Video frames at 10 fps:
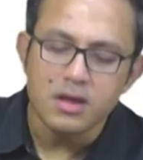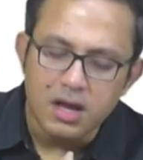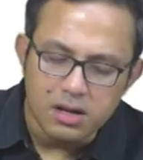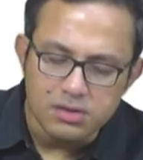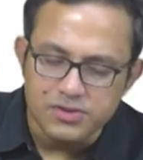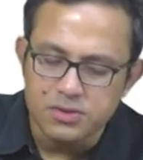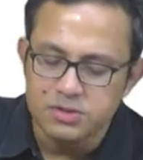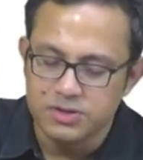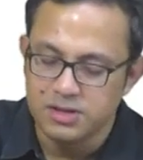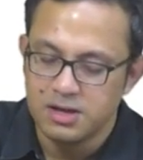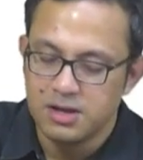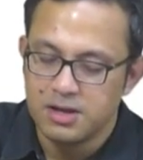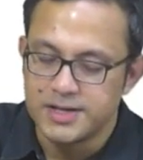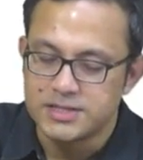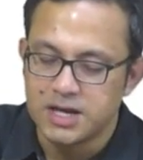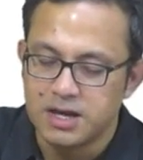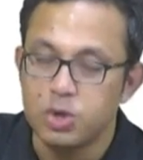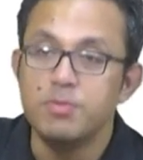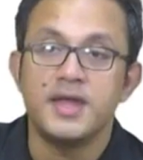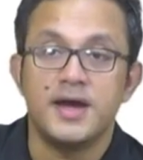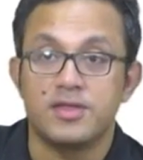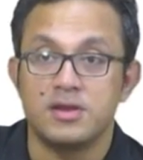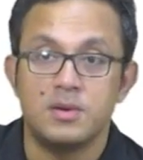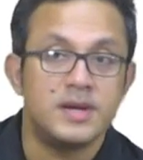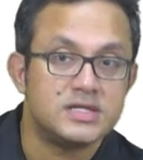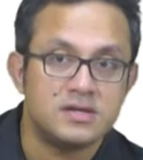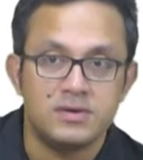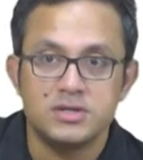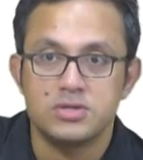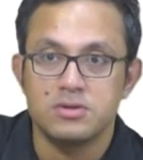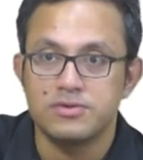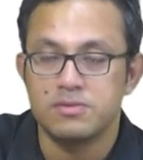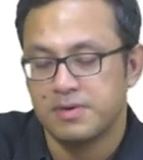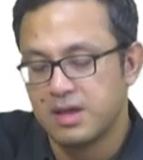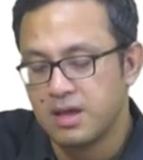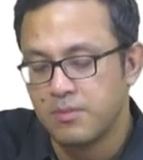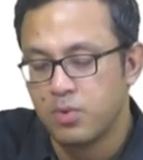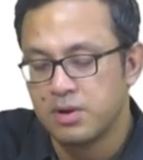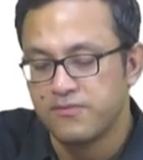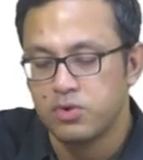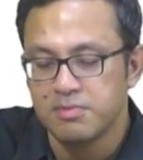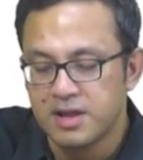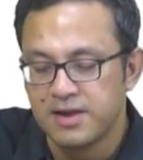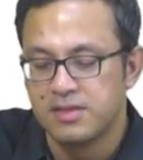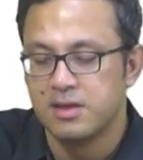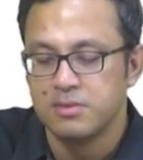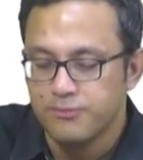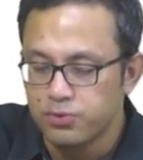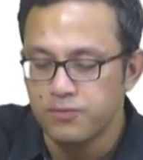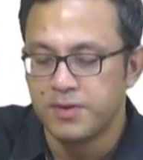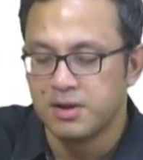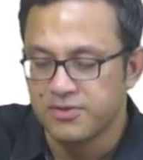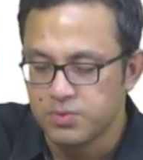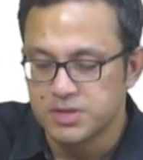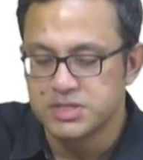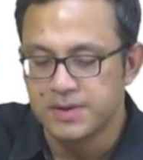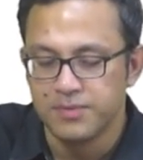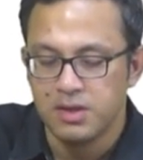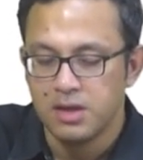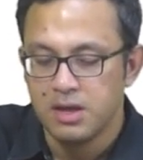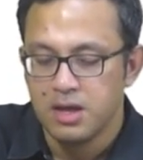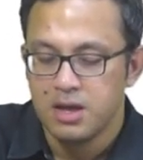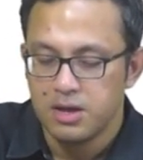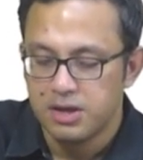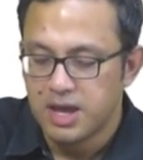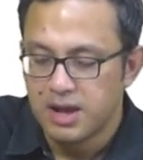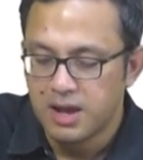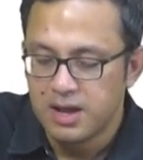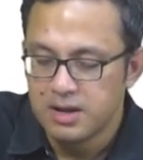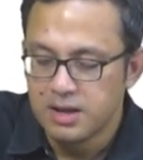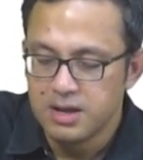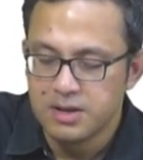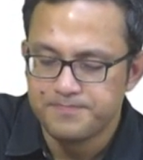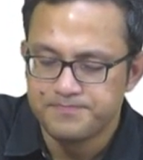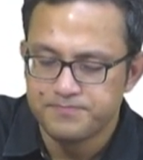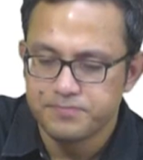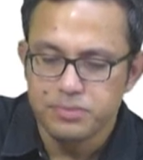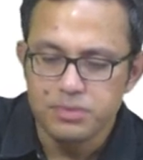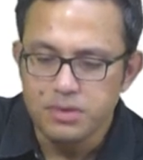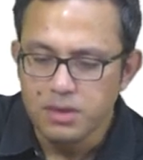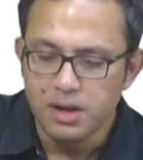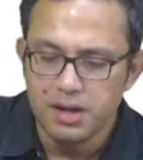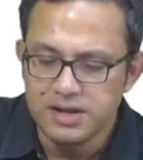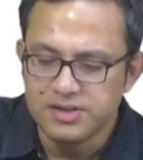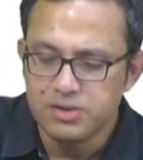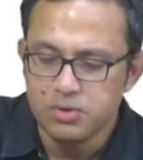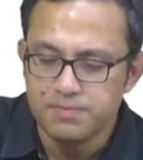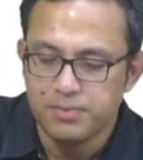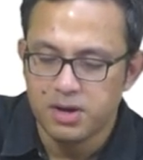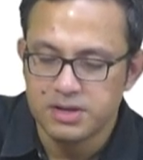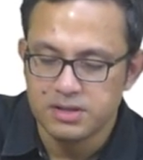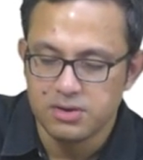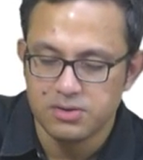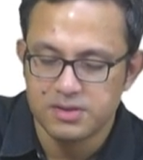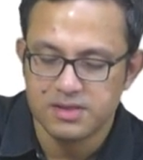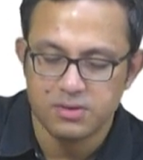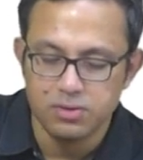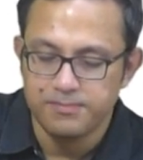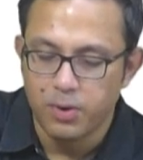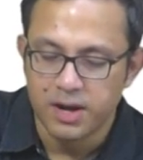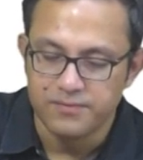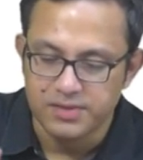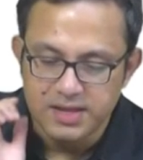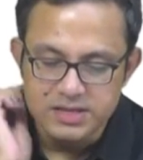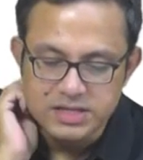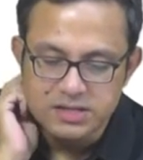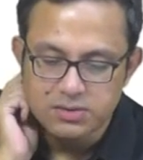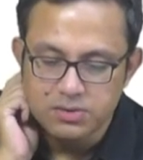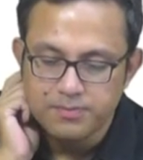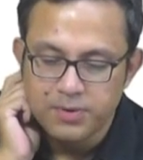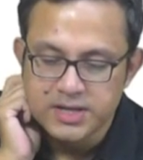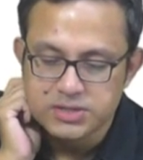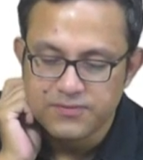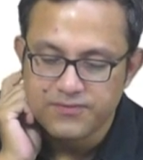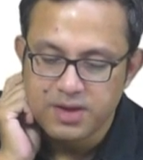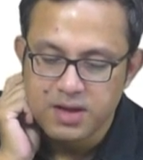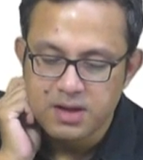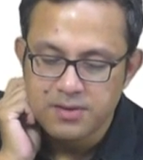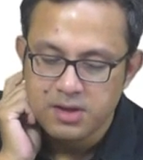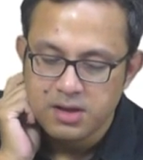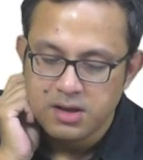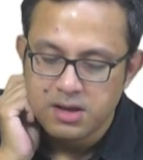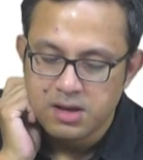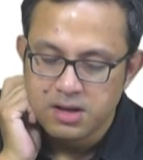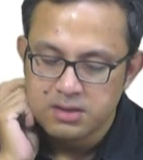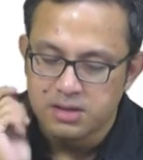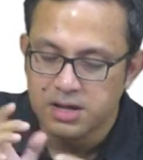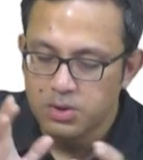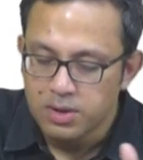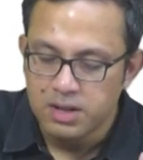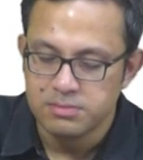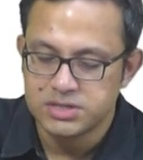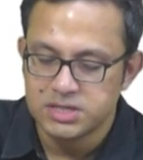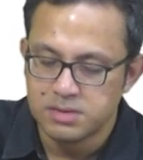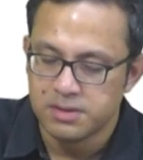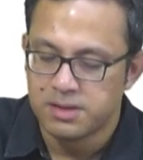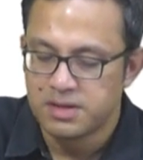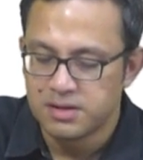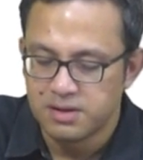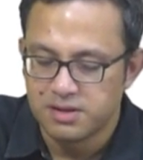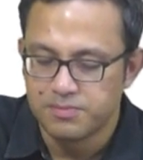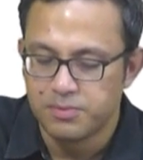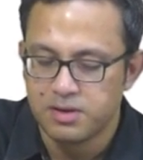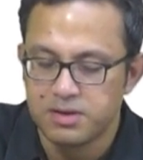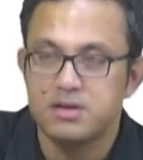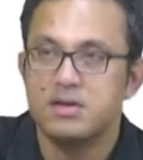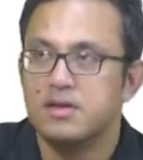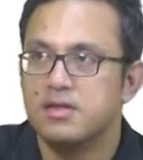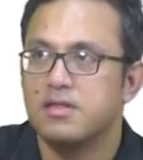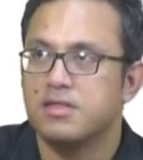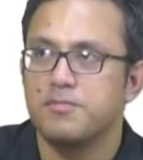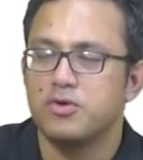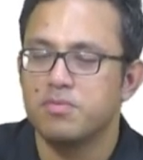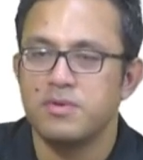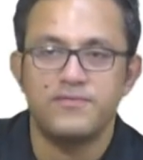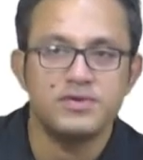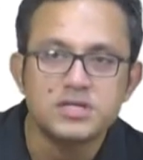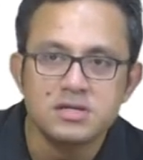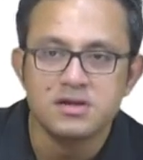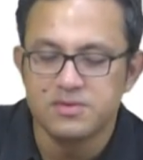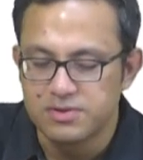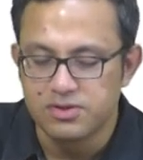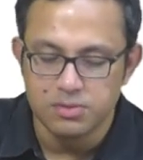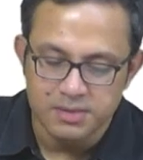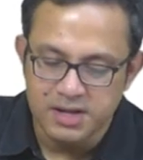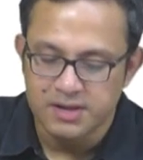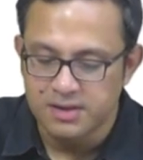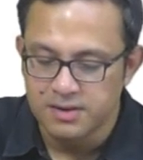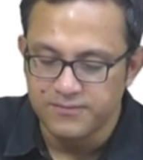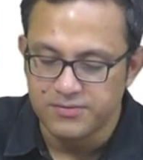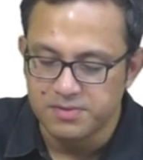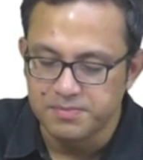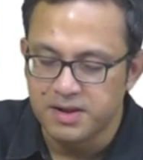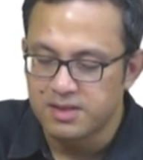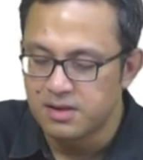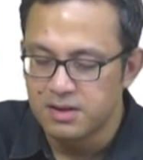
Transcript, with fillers: And also this entire humanizing narrative, it should also become one of humanizing, improving, instructing. Okay, and uh, and that's the whole point. The whole, that's the whole point of a center. The whole point of uh, uh, the colonial machinery that it expo- that it's supposed to be efficient as well as humanizing in the first place. And,